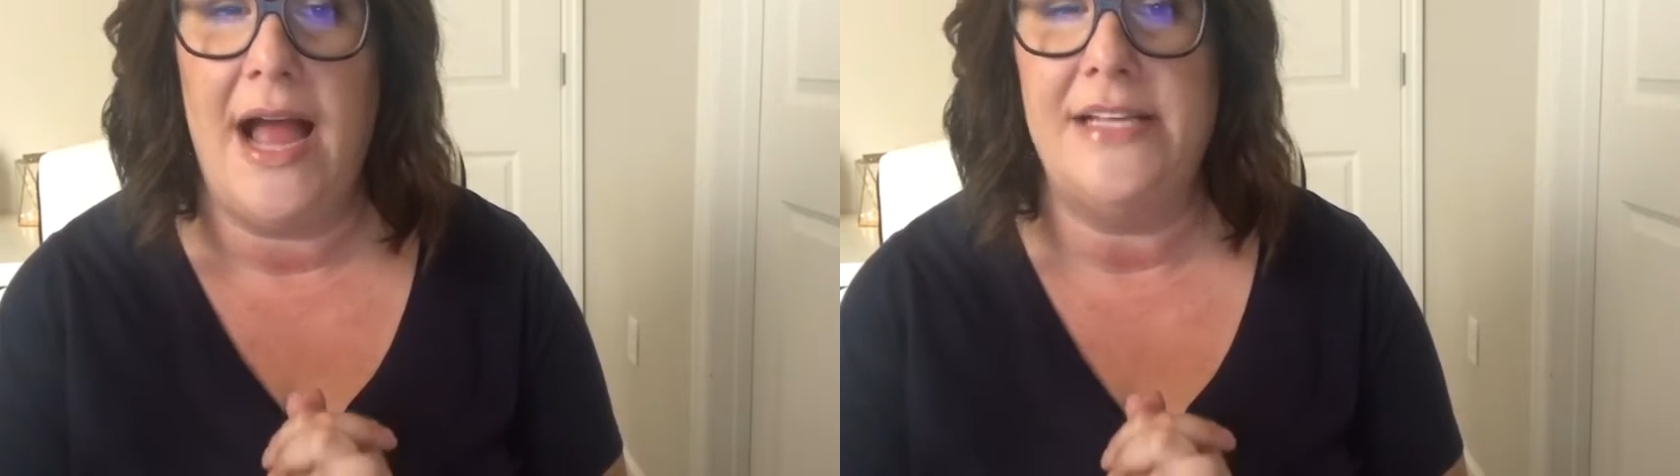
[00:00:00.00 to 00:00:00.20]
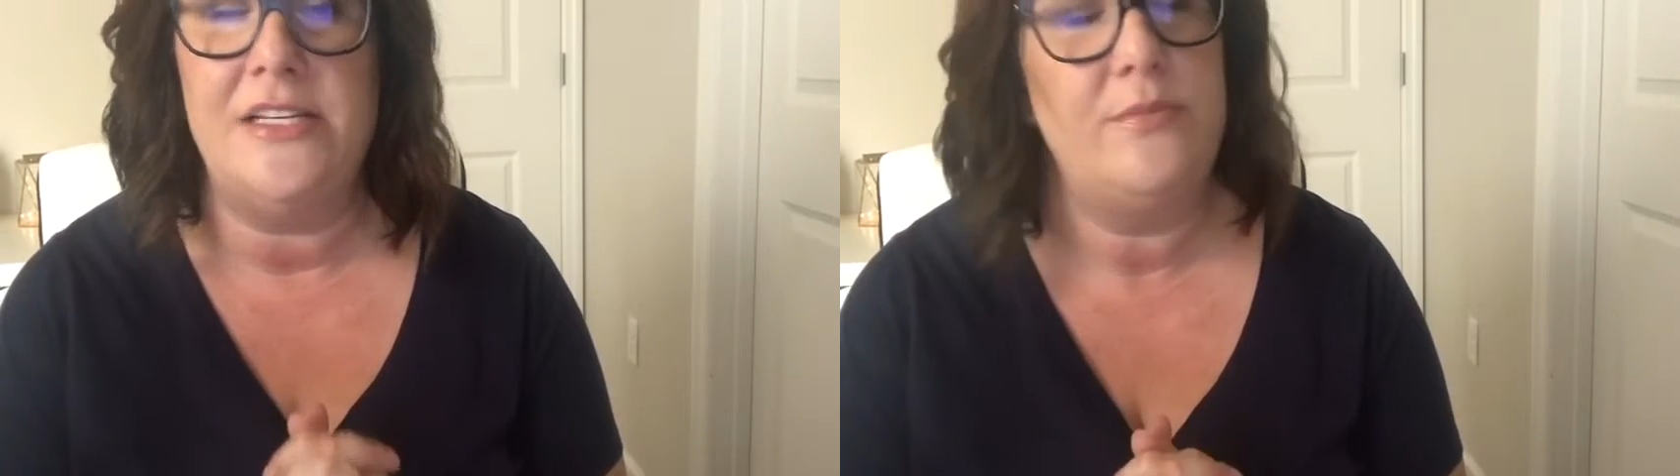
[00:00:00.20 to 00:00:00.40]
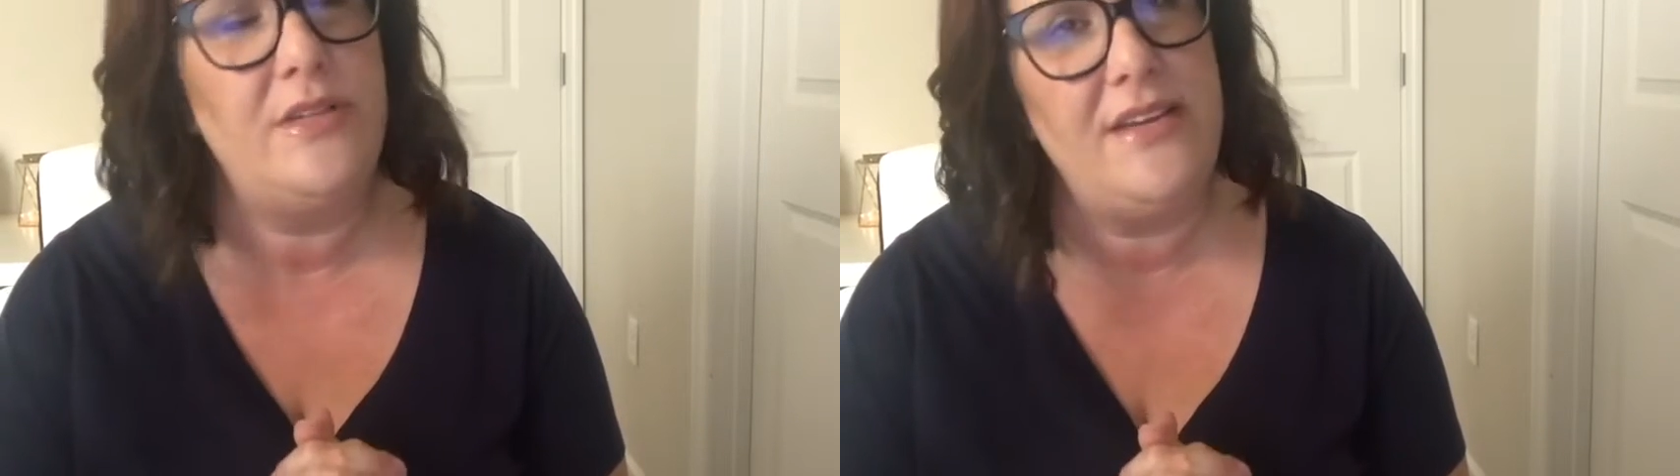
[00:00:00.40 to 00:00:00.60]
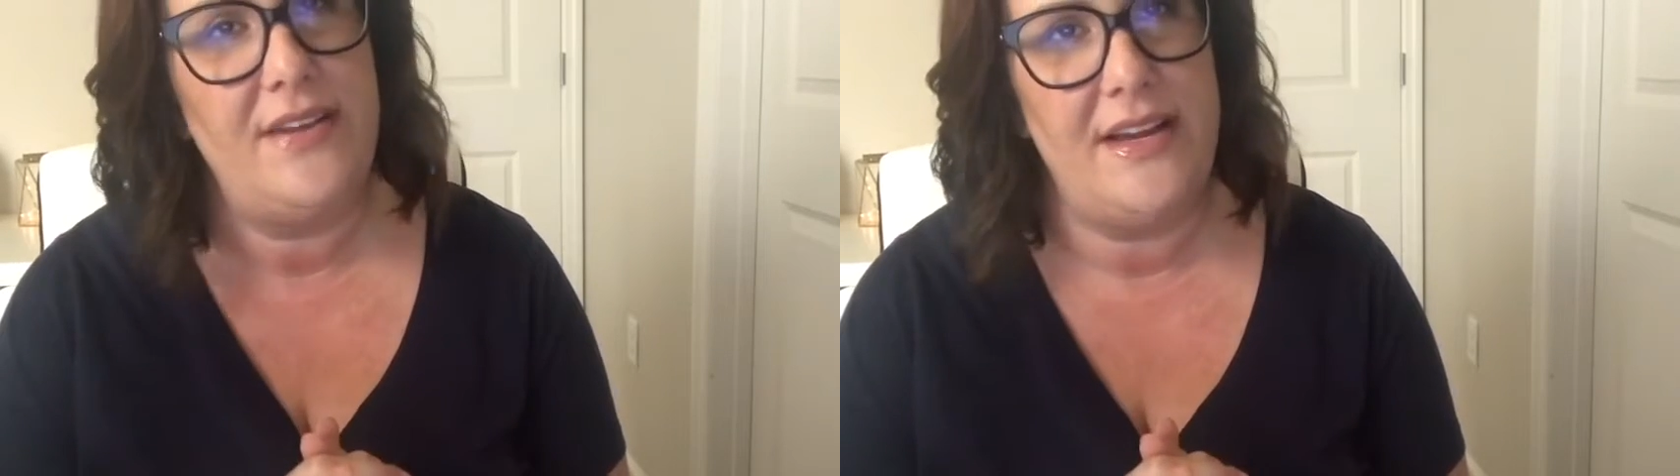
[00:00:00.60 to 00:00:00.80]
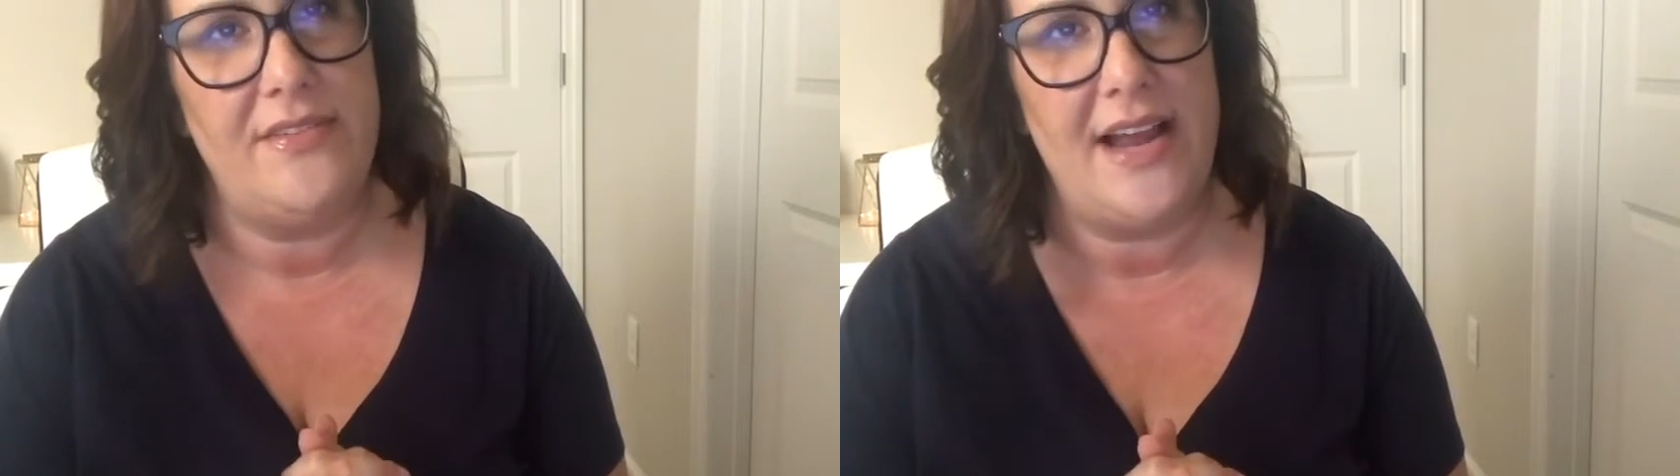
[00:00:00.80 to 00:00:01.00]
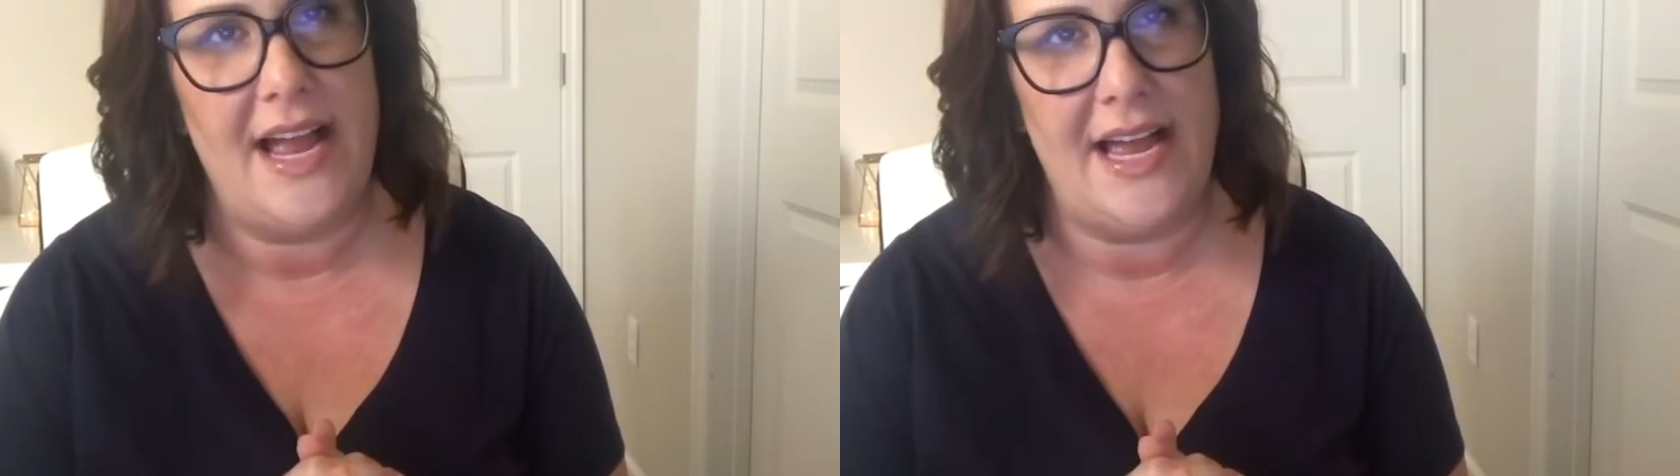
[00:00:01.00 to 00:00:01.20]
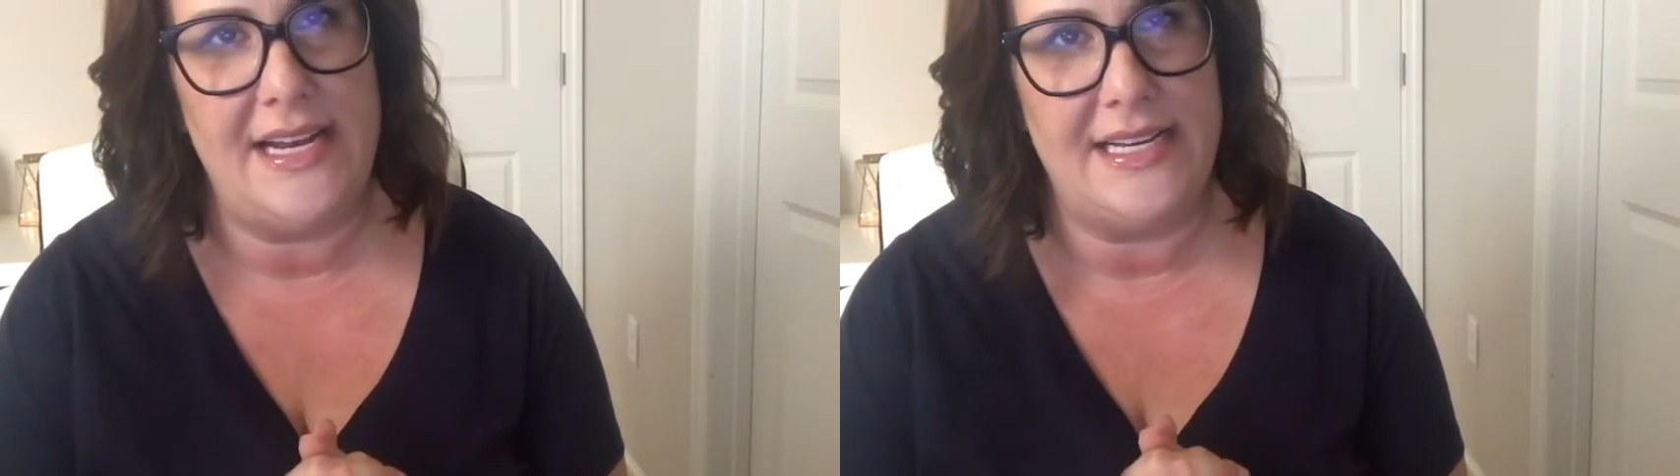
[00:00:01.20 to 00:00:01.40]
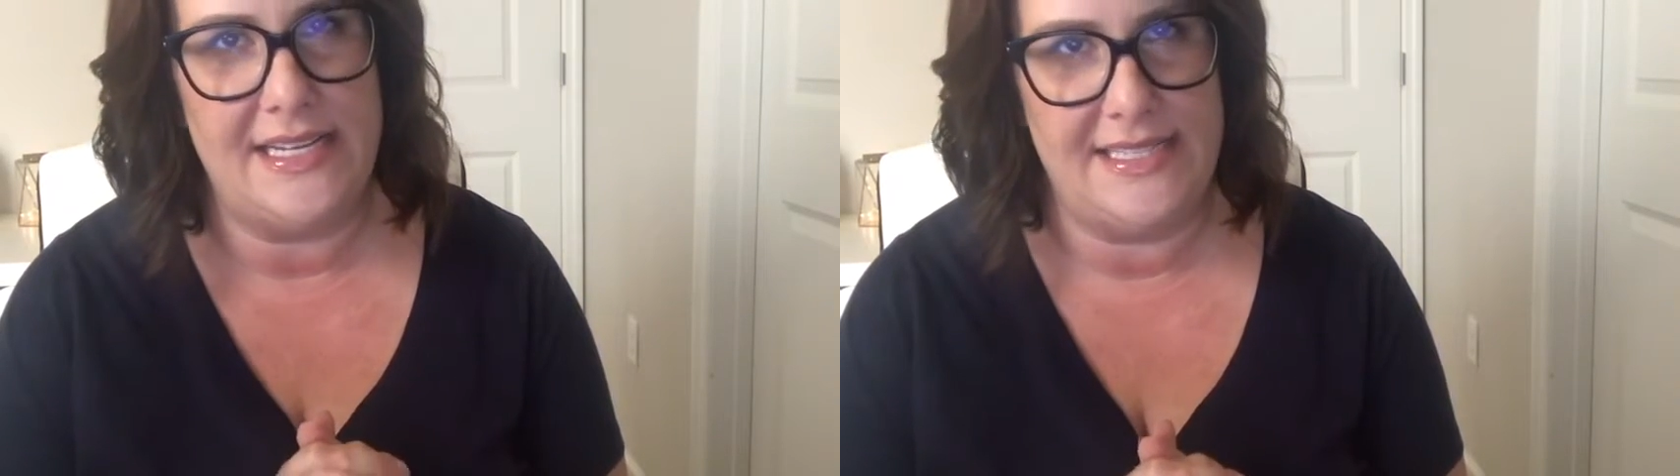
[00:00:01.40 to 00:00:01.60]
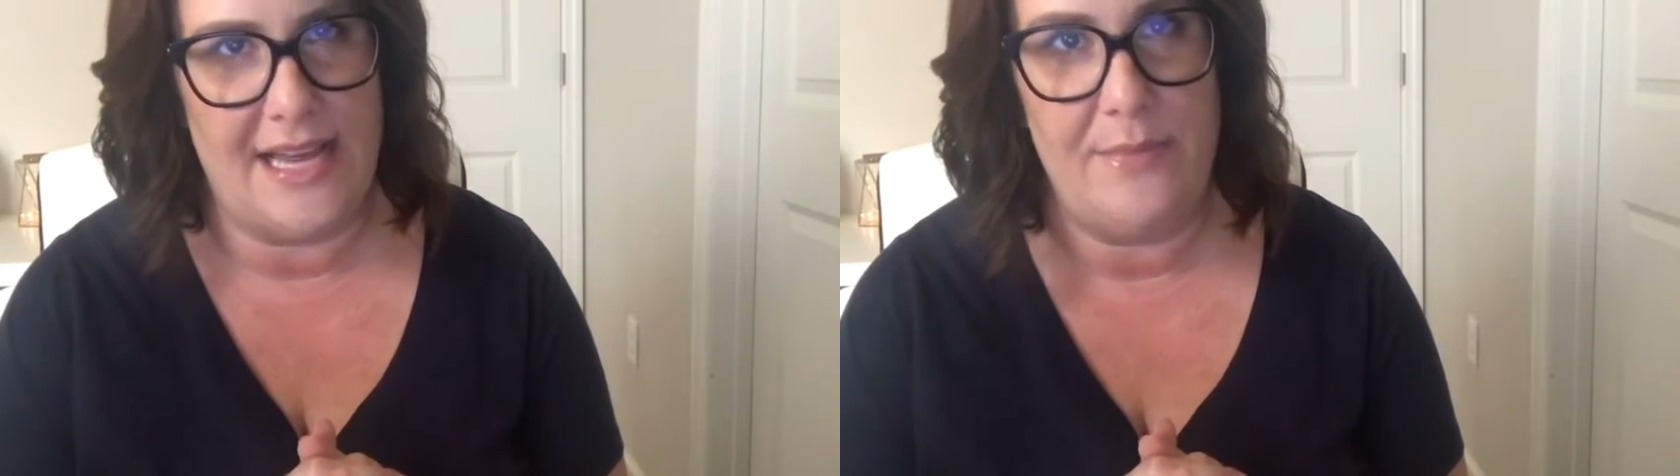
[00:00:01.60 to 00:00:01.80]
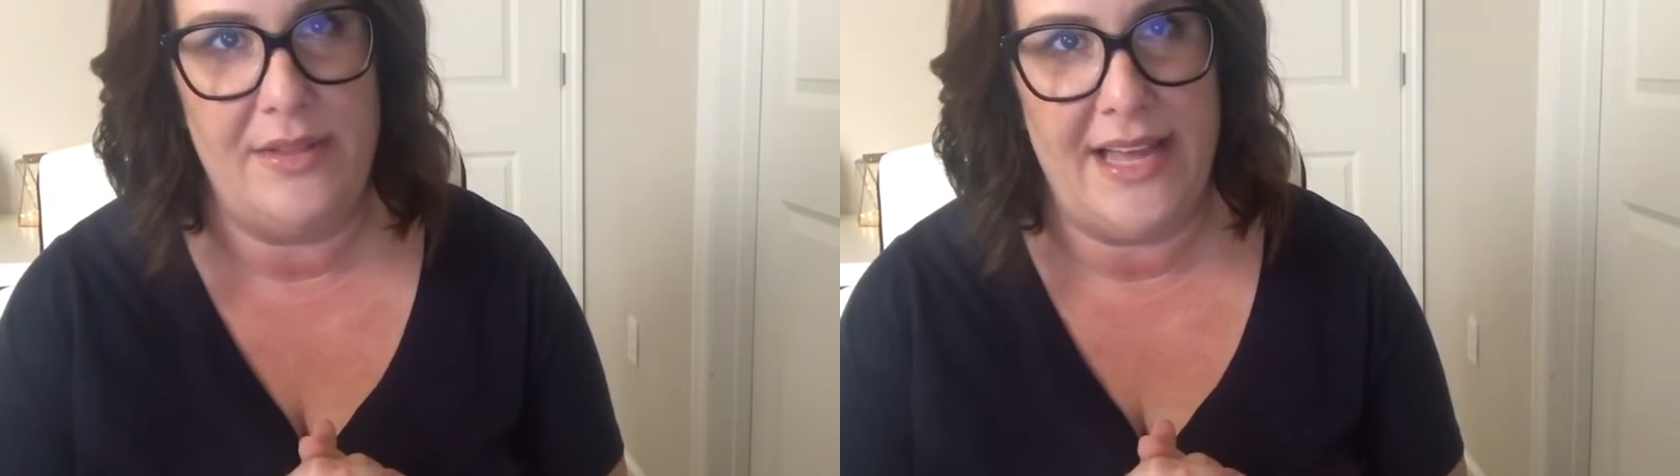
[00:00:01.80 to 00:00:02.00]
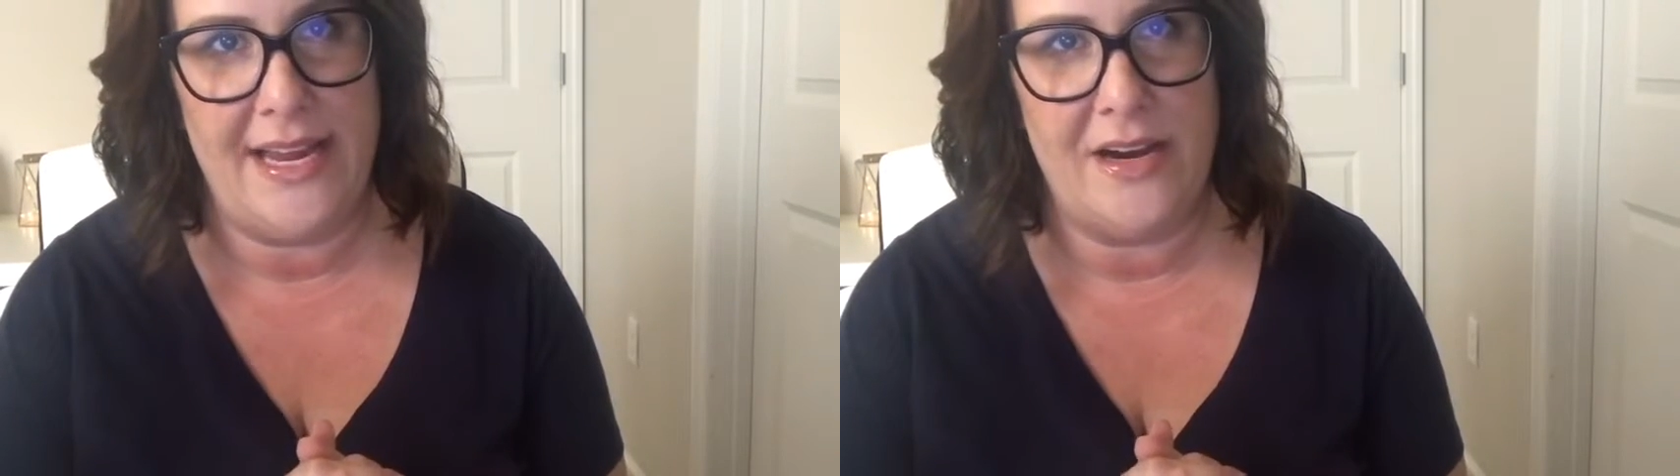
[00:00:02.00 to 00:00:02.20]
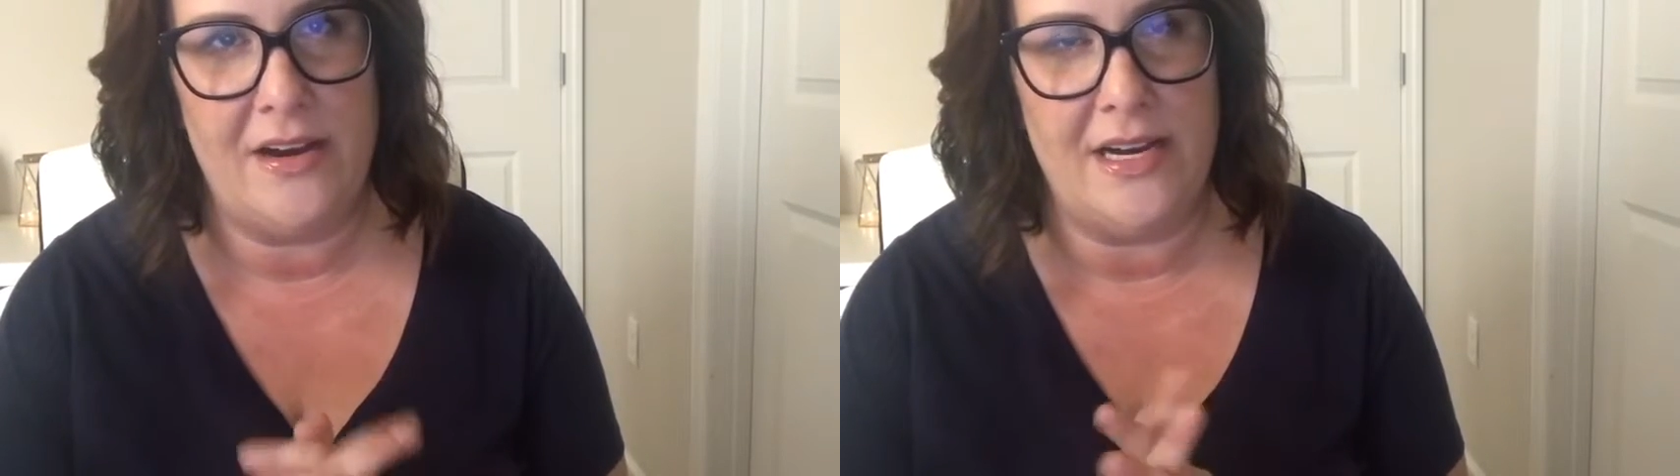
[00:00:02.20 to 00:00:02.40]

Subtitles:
I don't believe I ever had a cassette player,